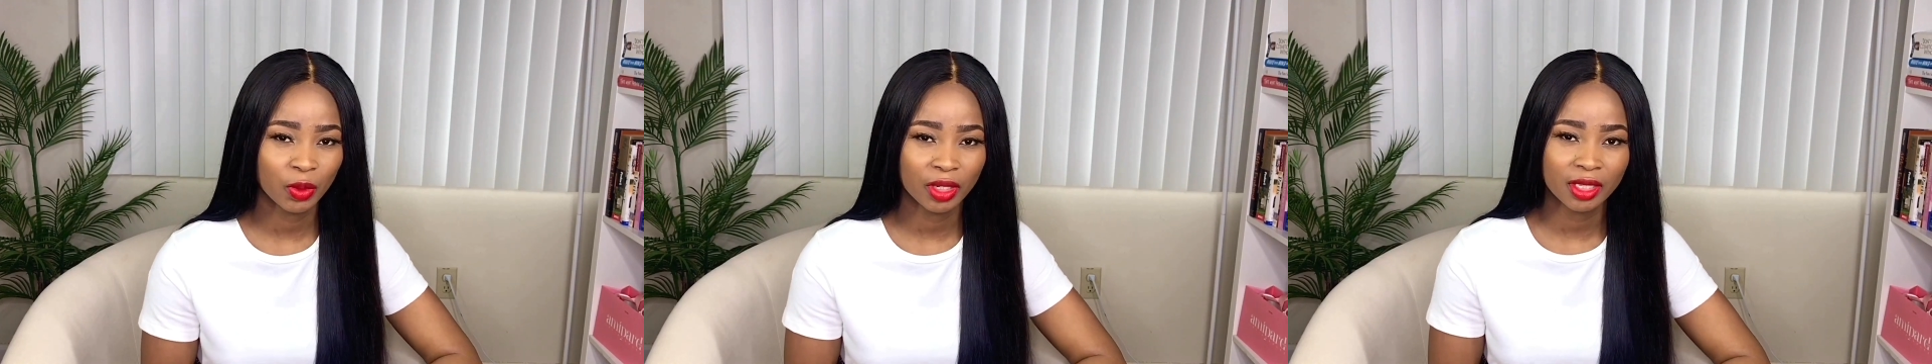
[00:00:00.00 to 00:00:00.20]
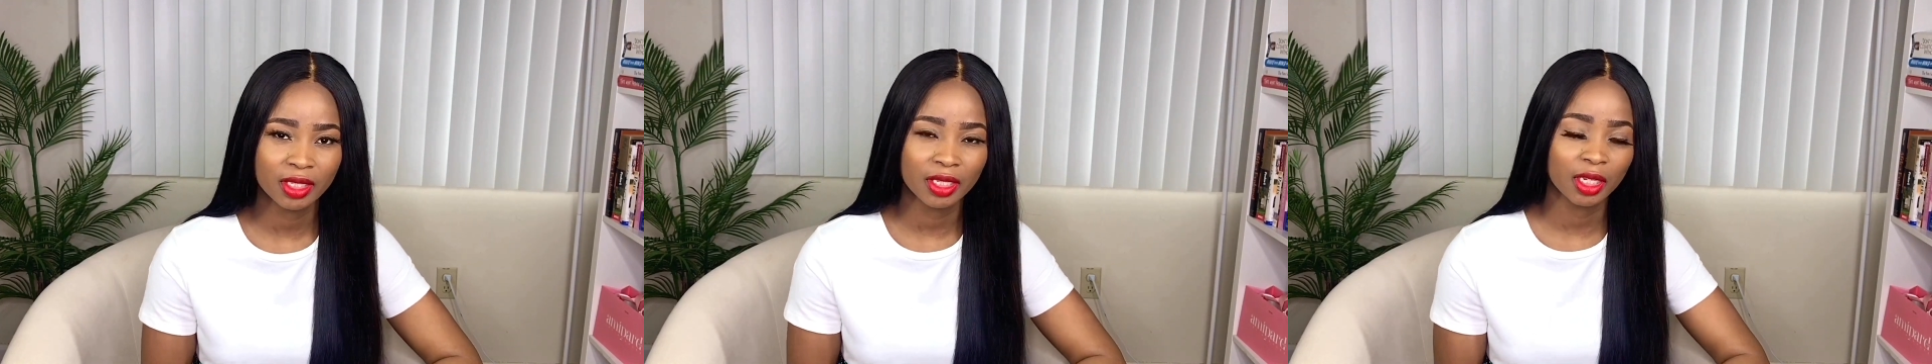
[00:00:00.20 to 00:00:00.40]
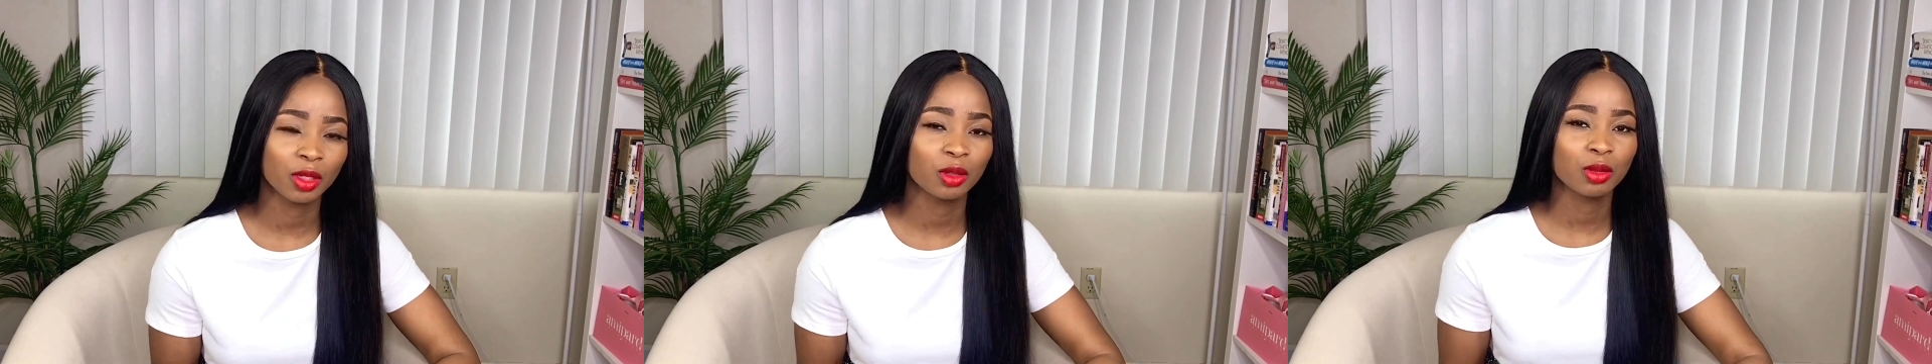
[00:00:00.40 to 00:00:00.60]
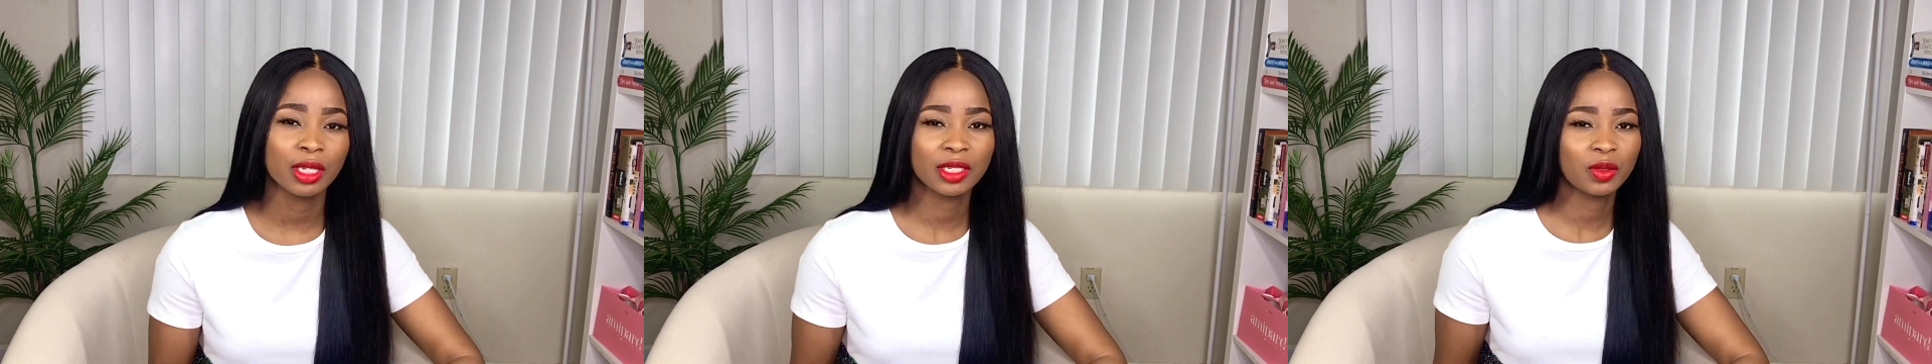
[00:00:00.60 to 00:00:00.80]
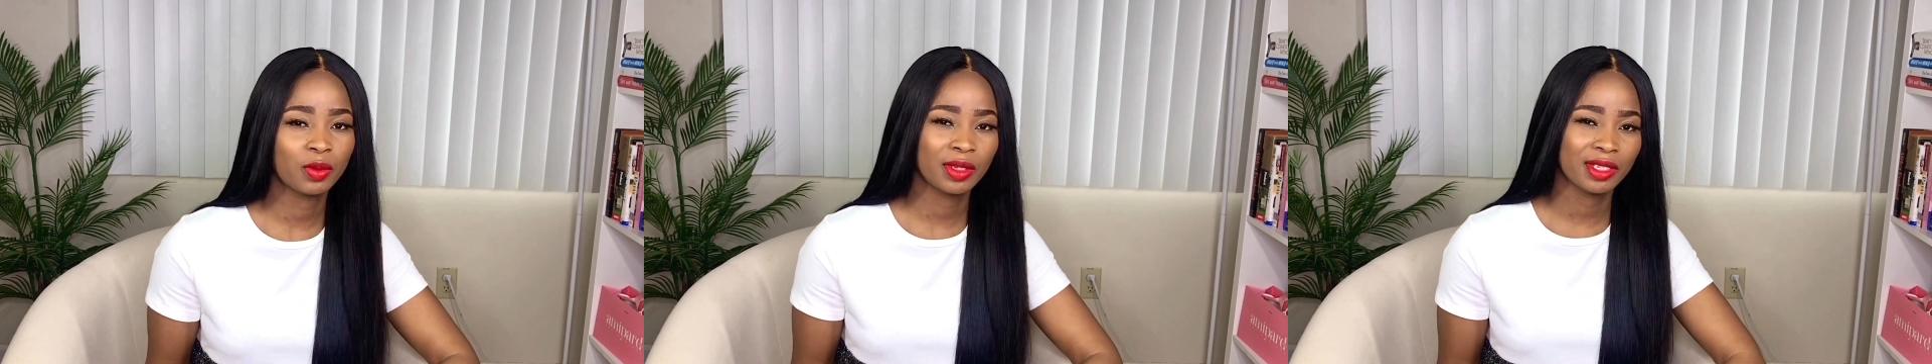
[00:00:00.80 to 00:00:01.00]
A glueless
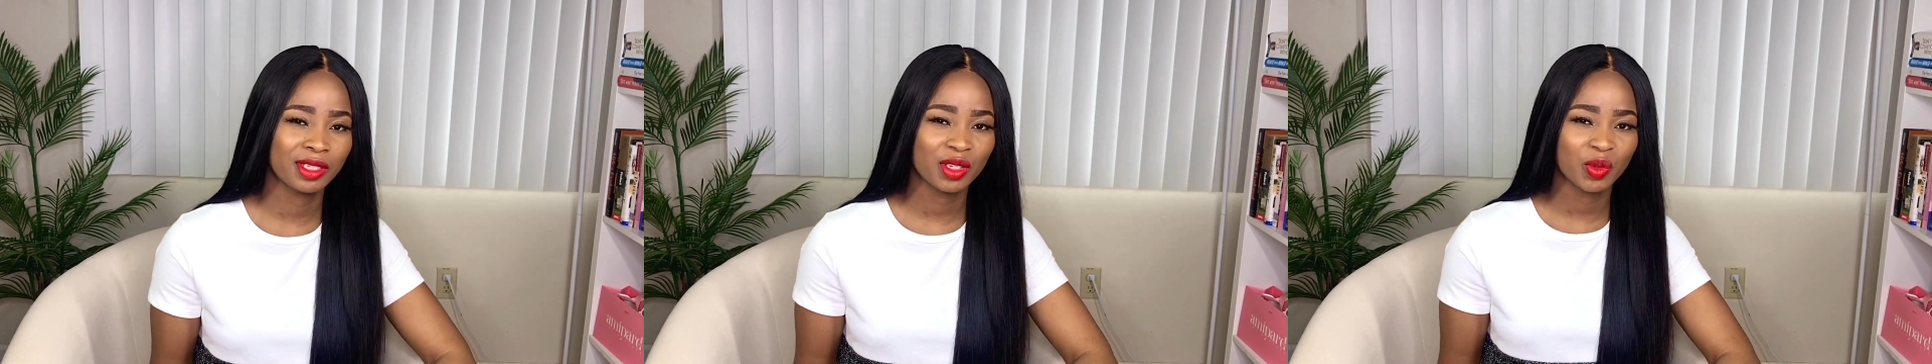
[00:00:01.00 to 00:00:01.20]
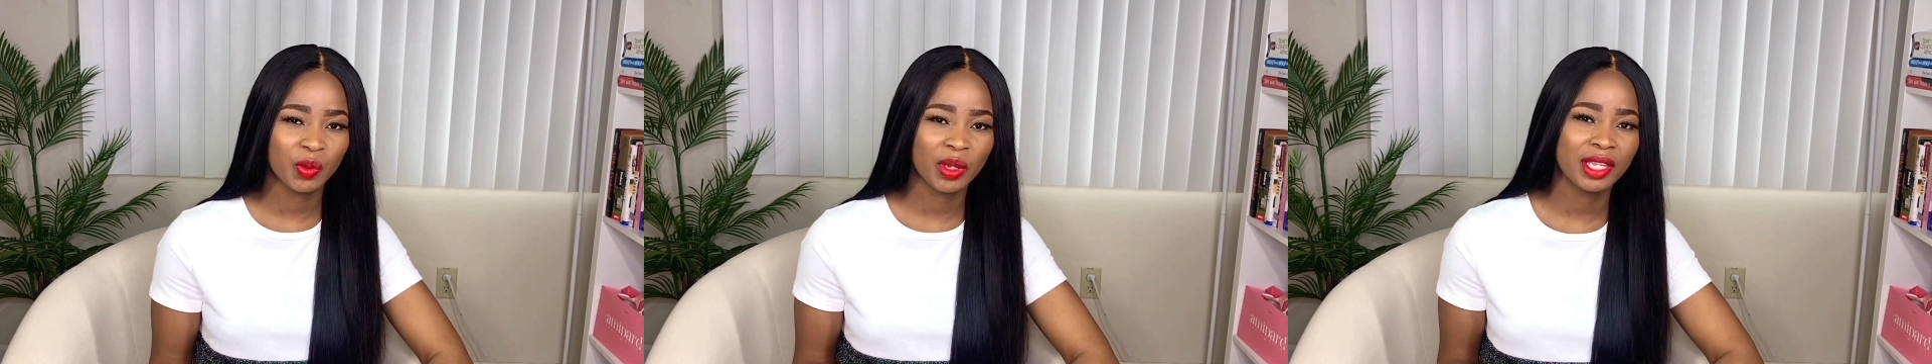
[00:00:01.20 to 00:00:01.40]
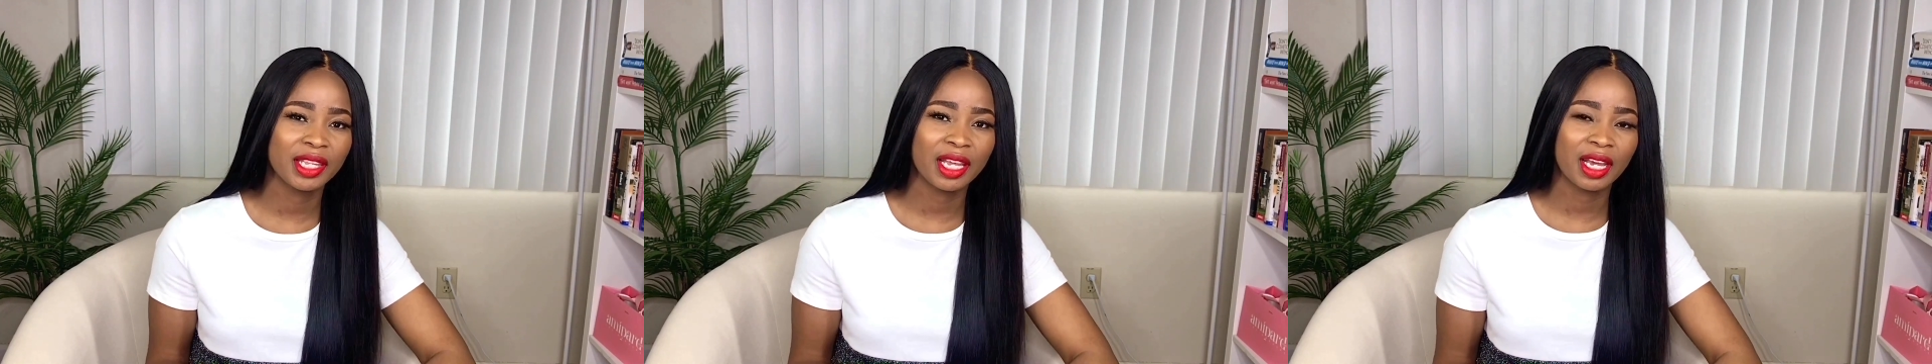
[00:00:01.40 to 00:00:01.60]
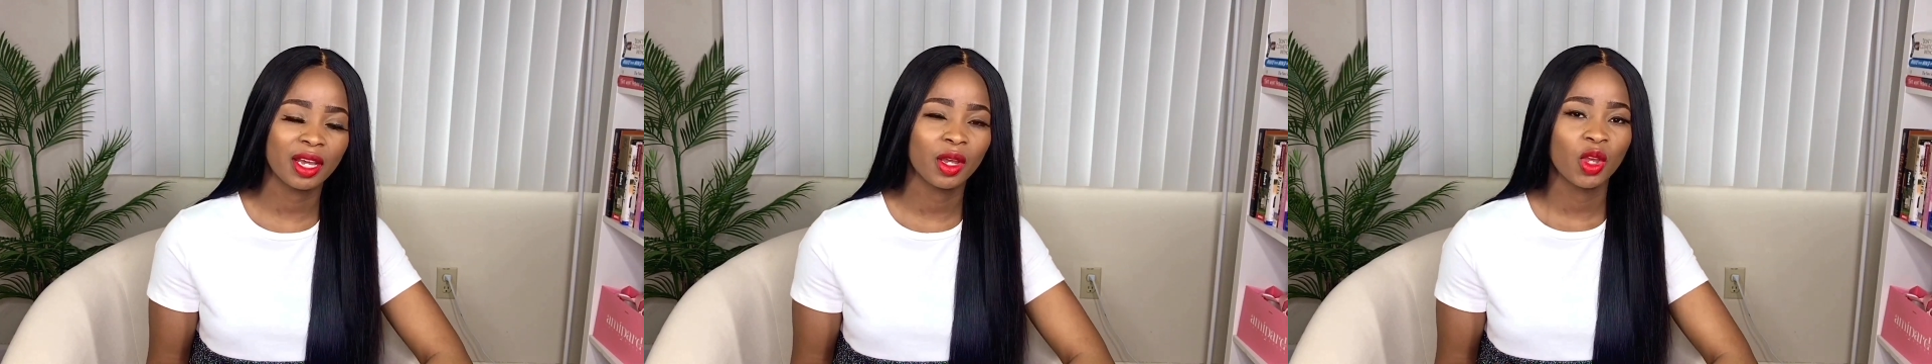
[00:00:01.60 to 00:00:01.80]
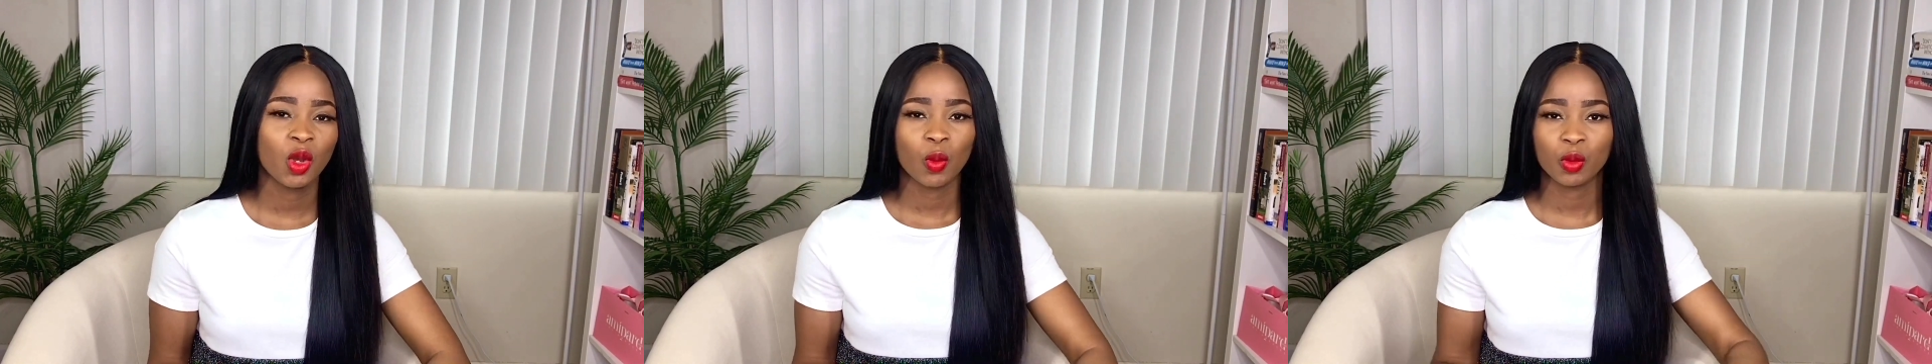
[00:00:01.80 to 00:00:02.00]
wig is a wig that
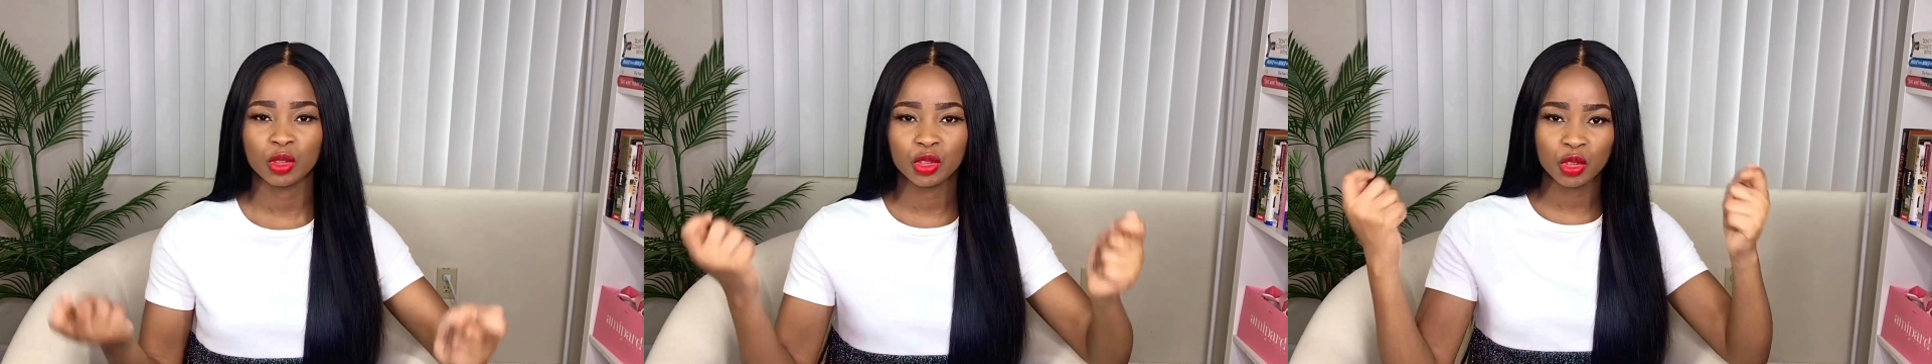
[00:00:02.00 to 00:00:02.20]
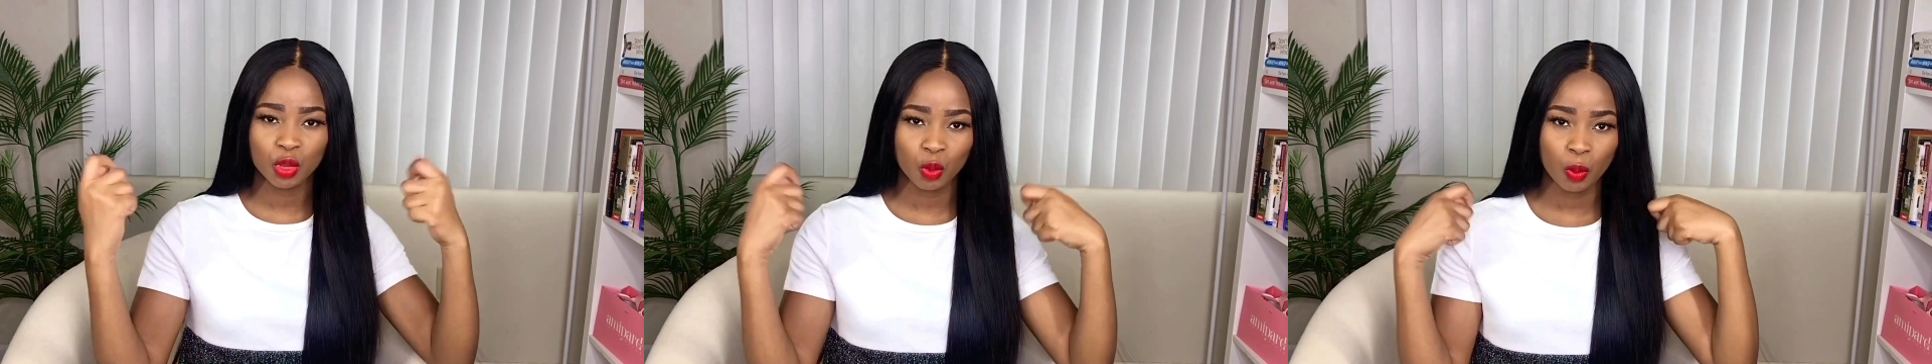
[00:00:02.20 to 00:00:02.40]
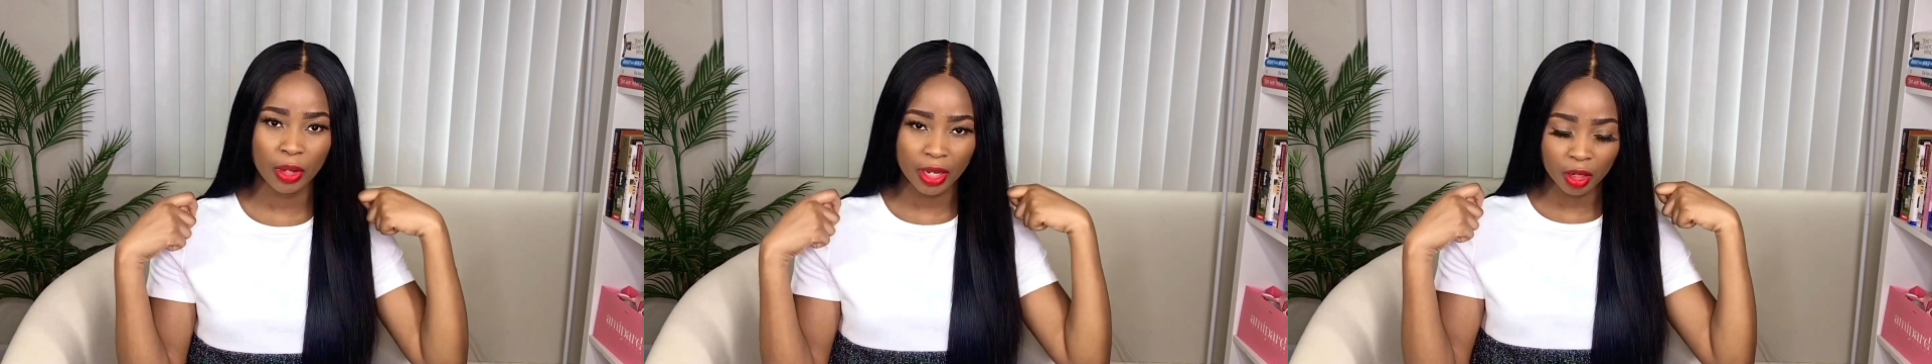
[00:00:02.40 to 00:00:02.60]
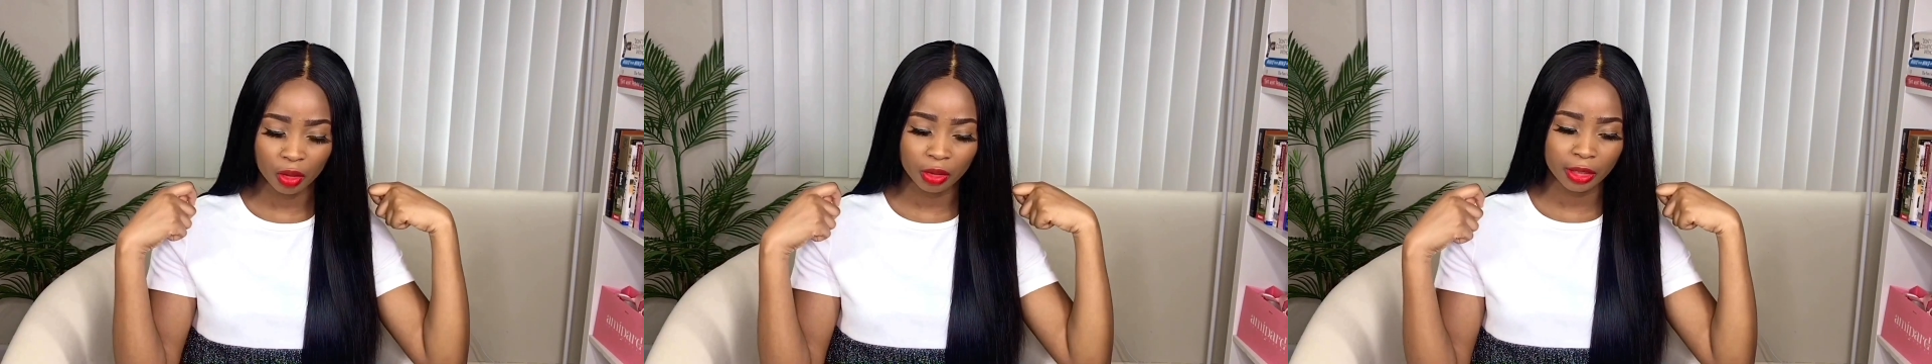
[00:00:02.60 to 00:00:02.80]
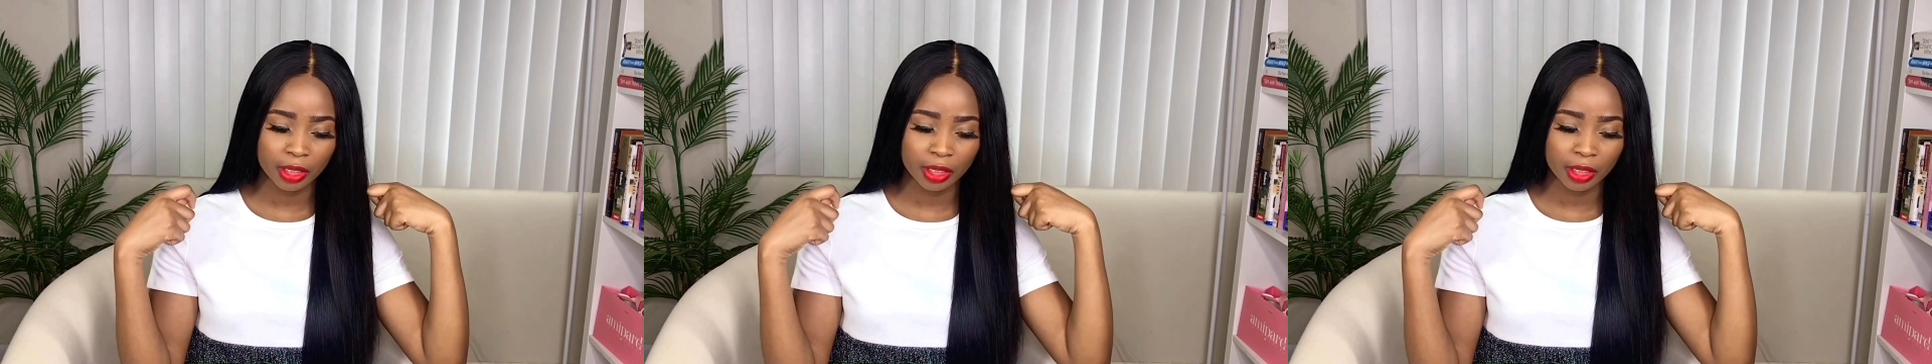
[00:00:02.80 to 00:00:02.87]
once you wear on,